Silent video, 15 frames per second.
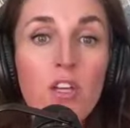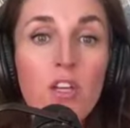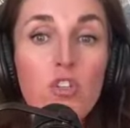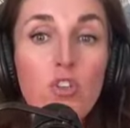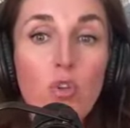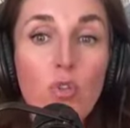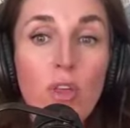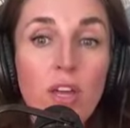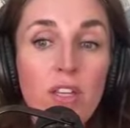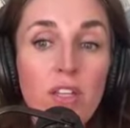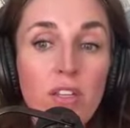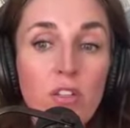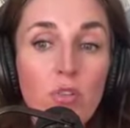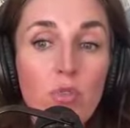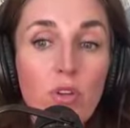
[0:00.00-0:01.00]
so that
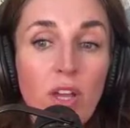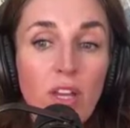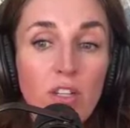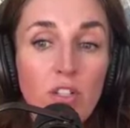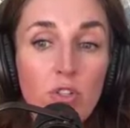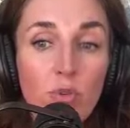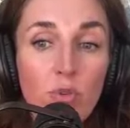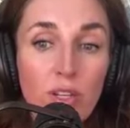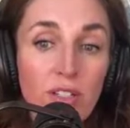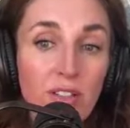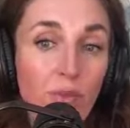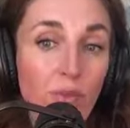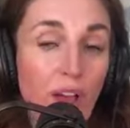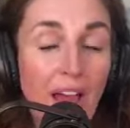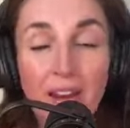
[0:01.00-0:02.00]
you can do it
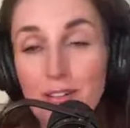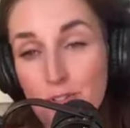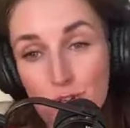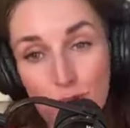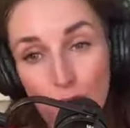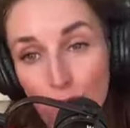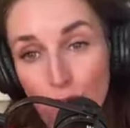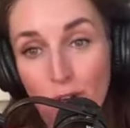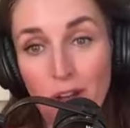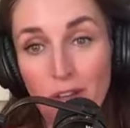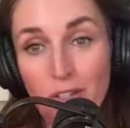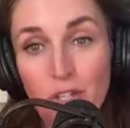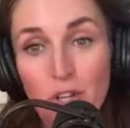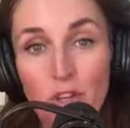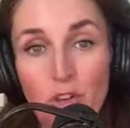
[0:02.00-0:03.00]
at no
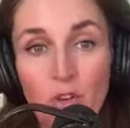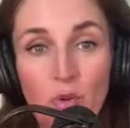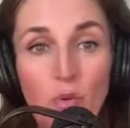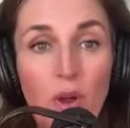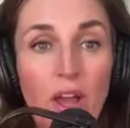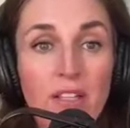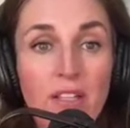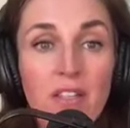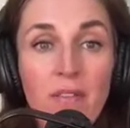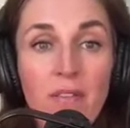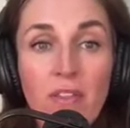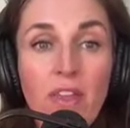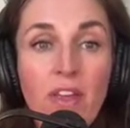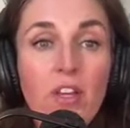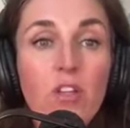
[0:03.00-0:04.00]
cost to you and
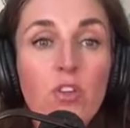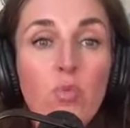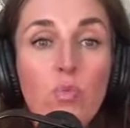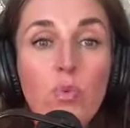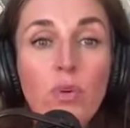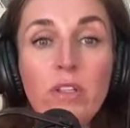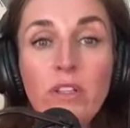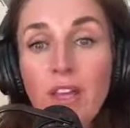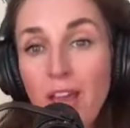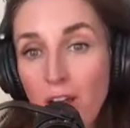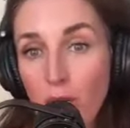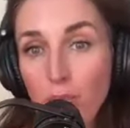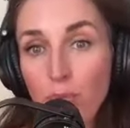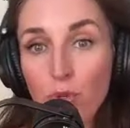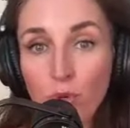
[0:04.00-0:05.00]
something that could really
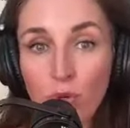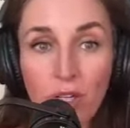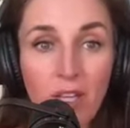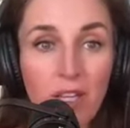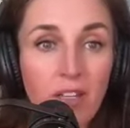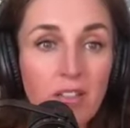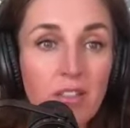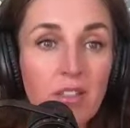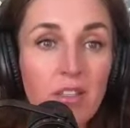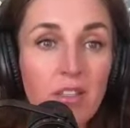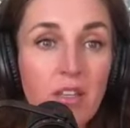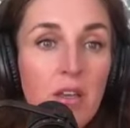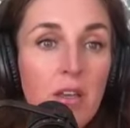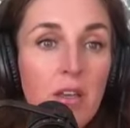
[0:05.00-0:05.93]
help your kids.